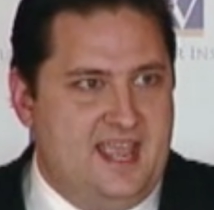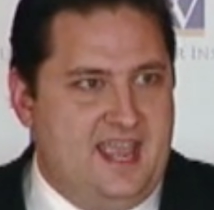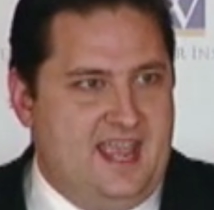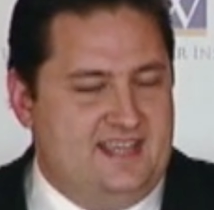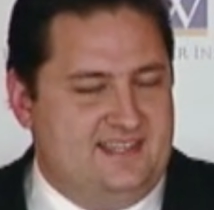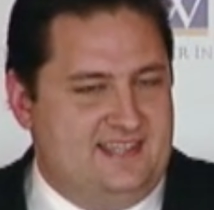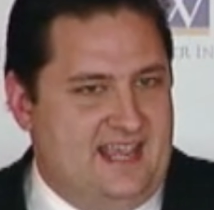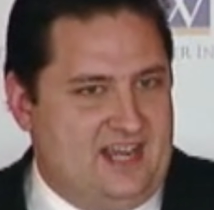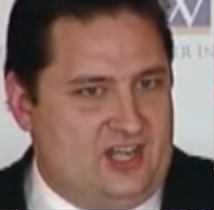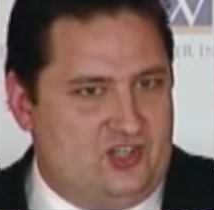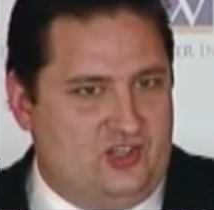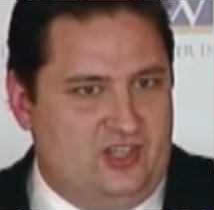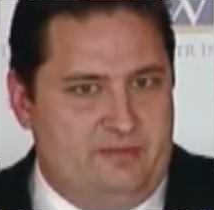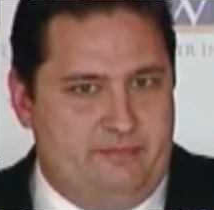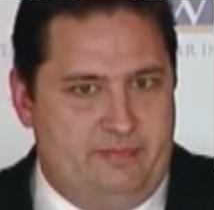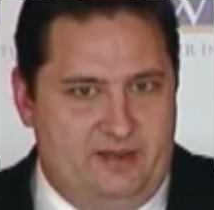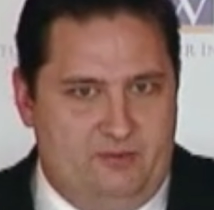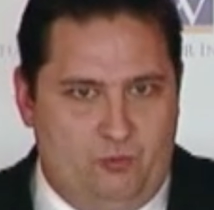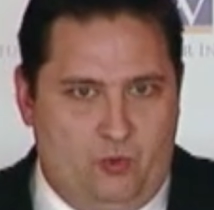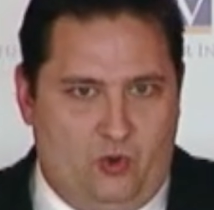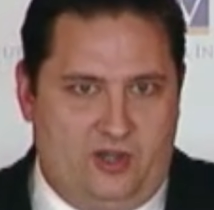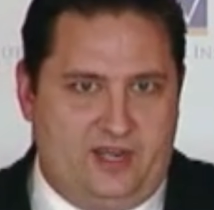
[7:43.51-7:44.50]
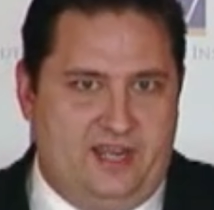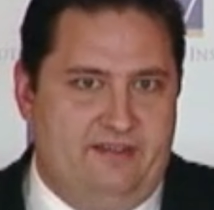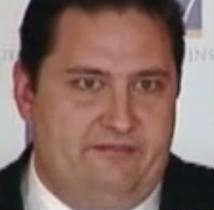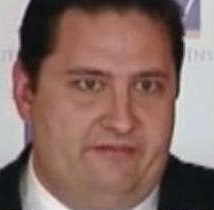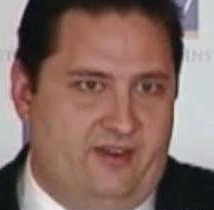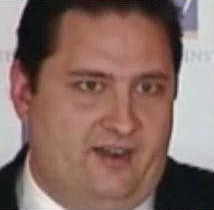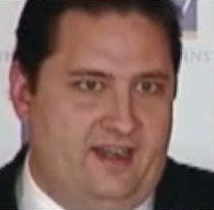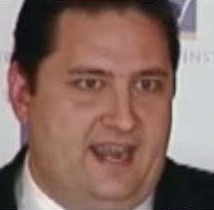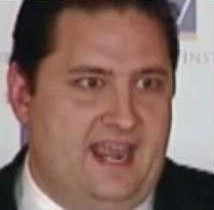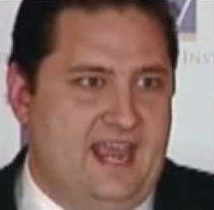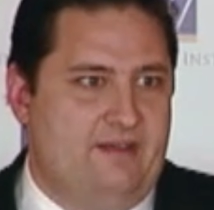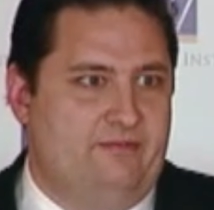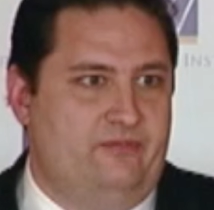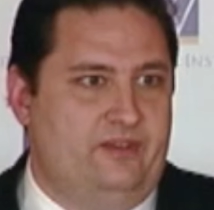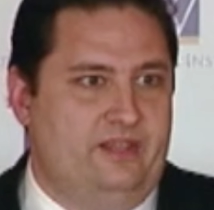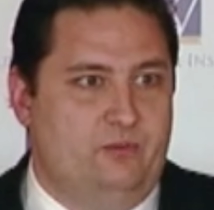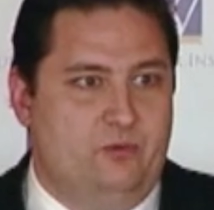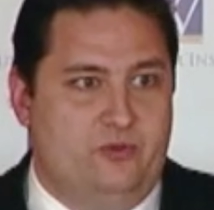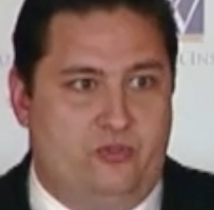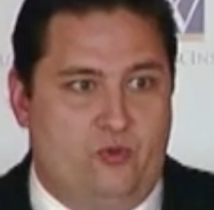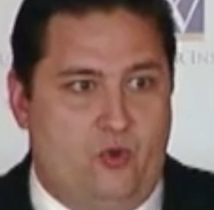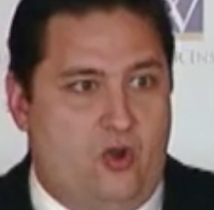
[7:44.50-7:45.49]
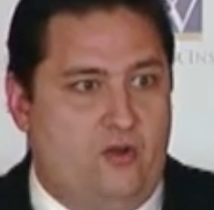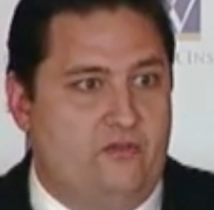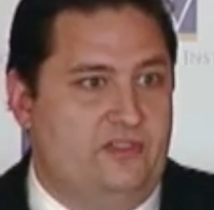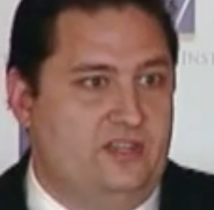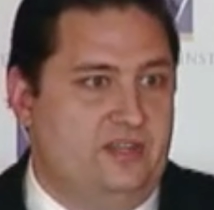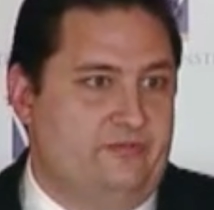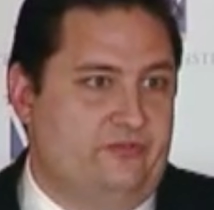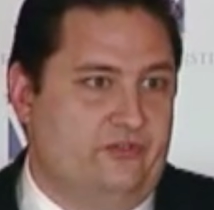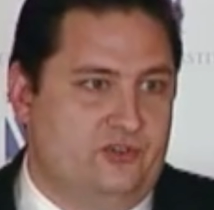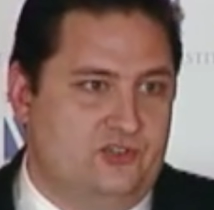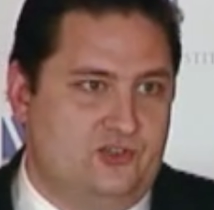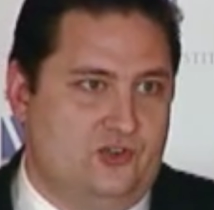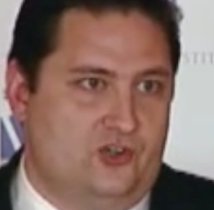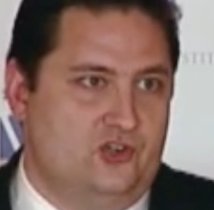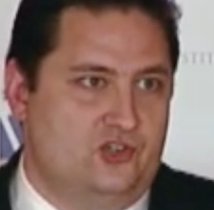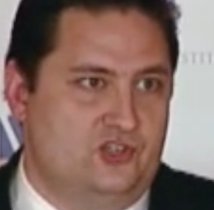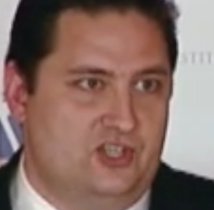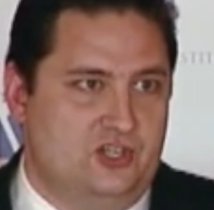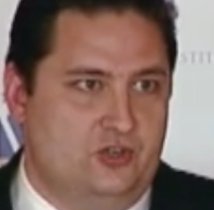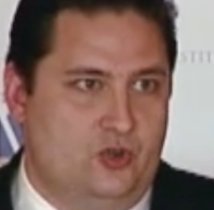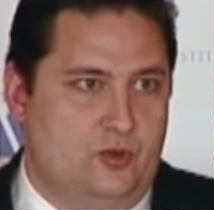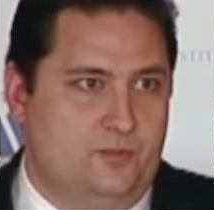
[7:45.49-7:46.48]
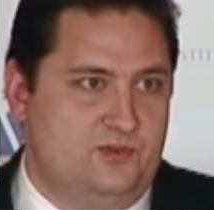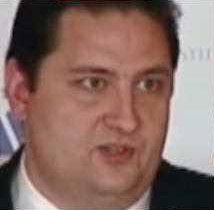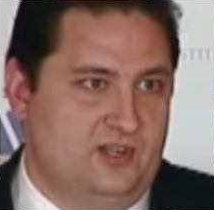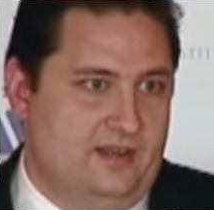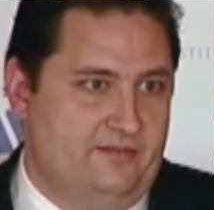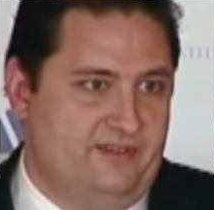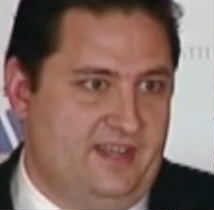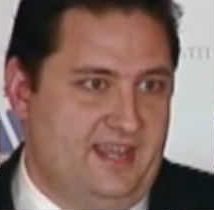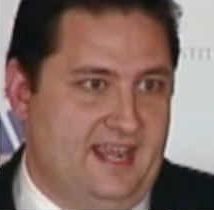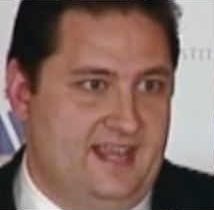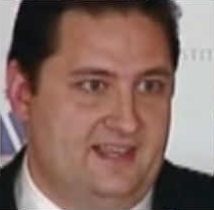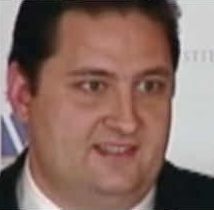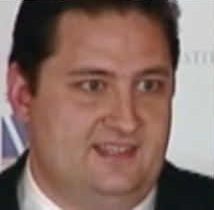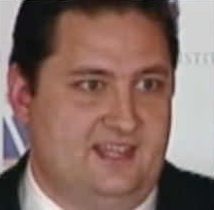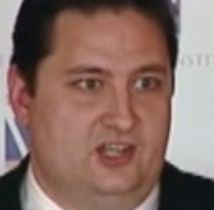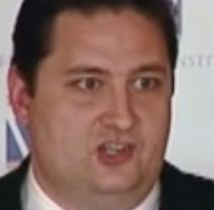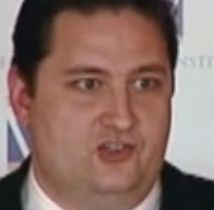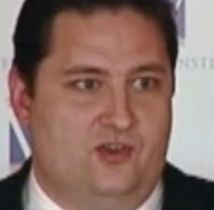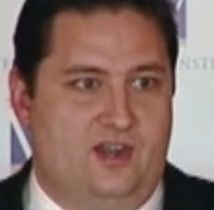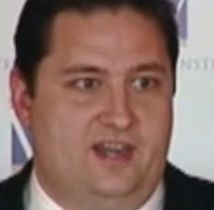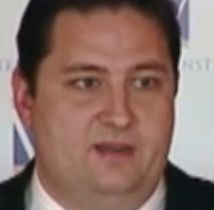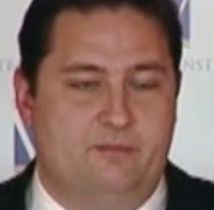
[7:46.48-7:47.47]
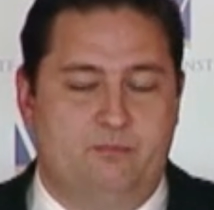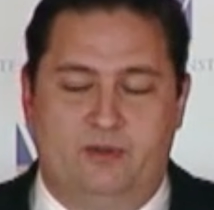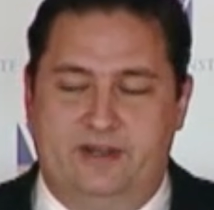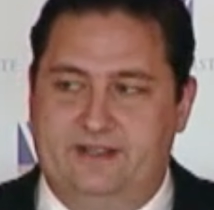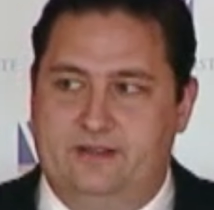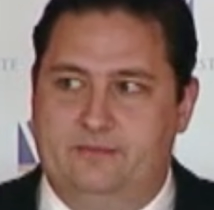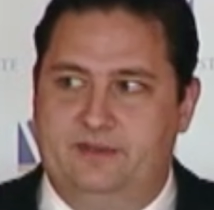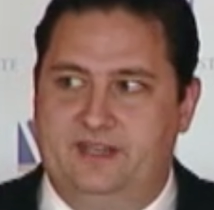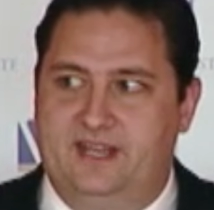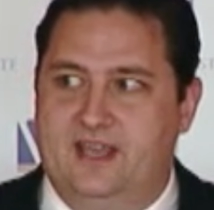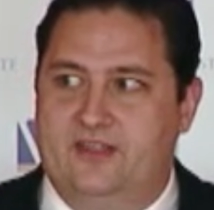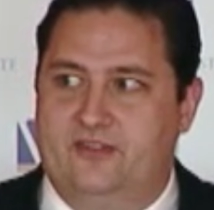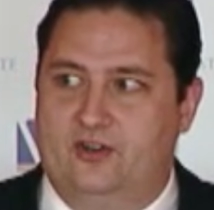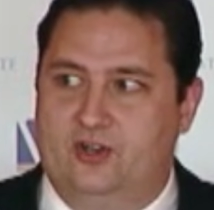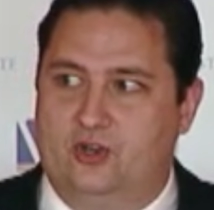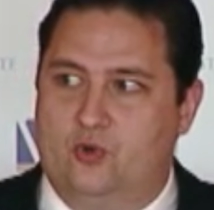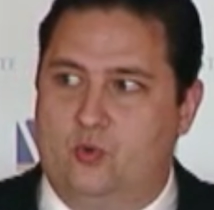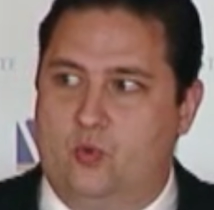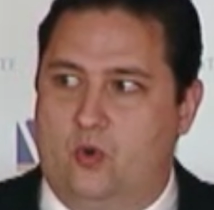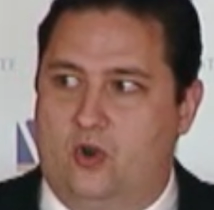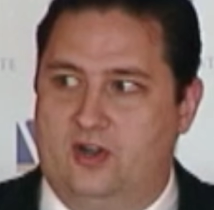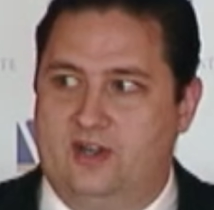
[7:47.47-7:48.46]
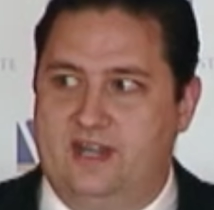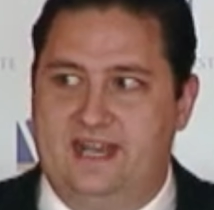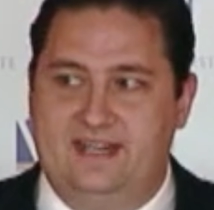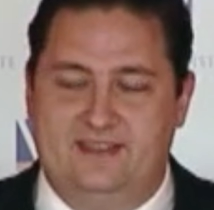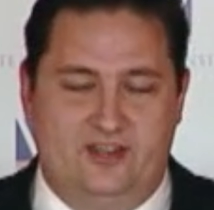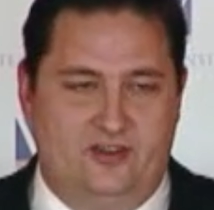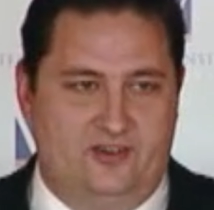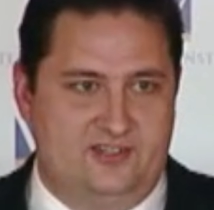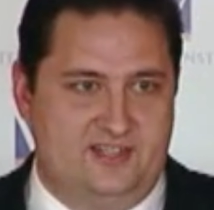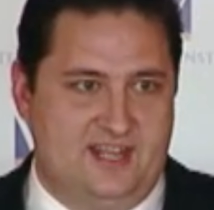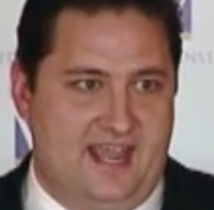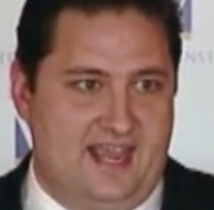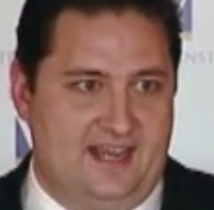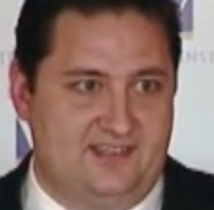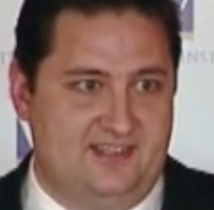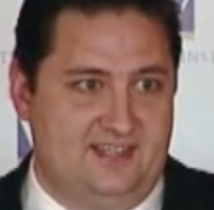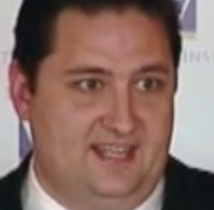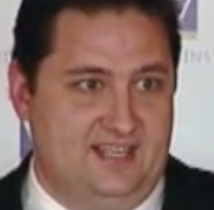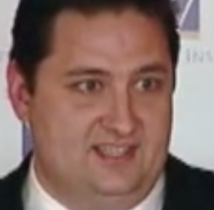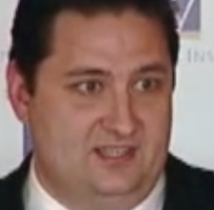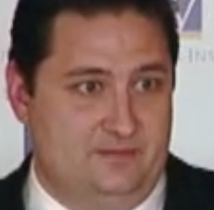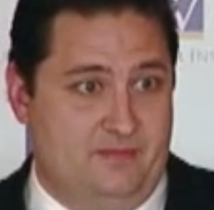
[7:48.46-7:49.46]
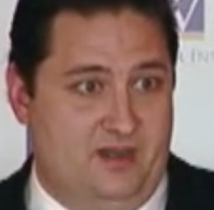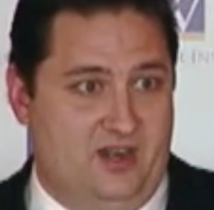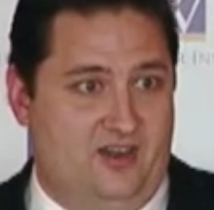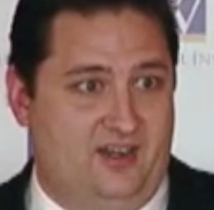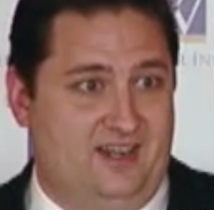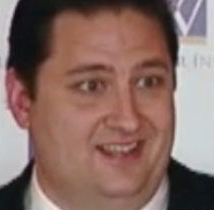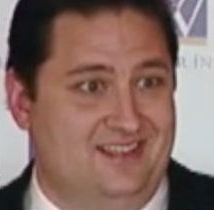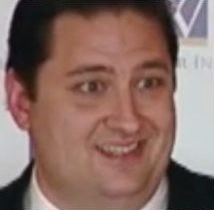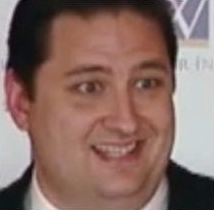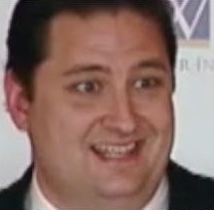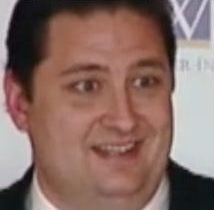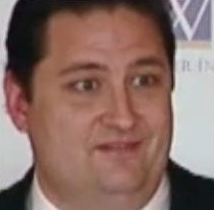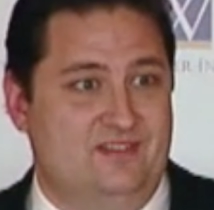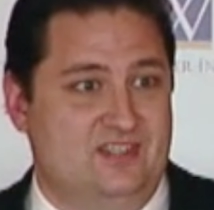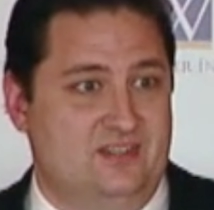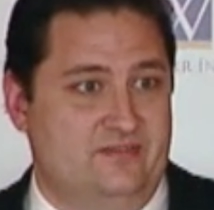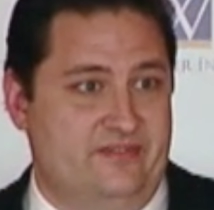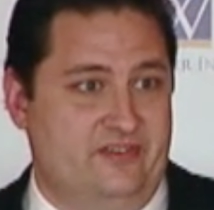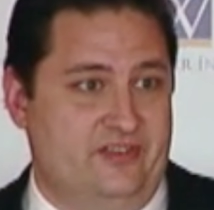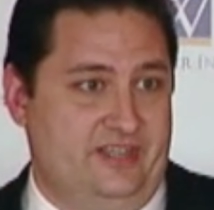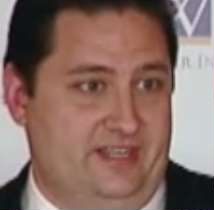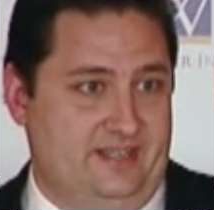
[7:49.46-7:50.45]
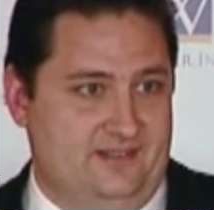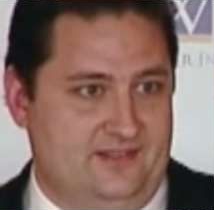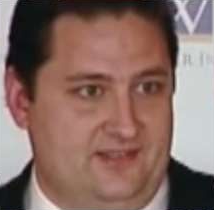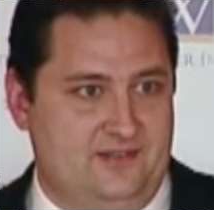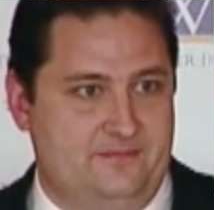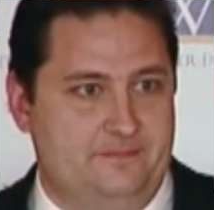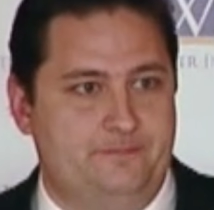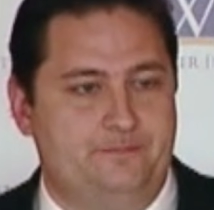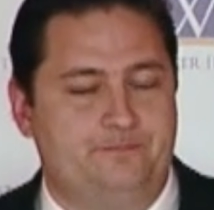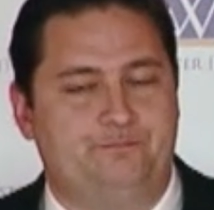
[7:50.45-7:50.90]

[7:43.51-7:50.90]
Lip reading: has actually been working very heavily with all the different insurgency groups in Afghanistan, trying to bring them together and coordinate their attacks against Americans and even civilians.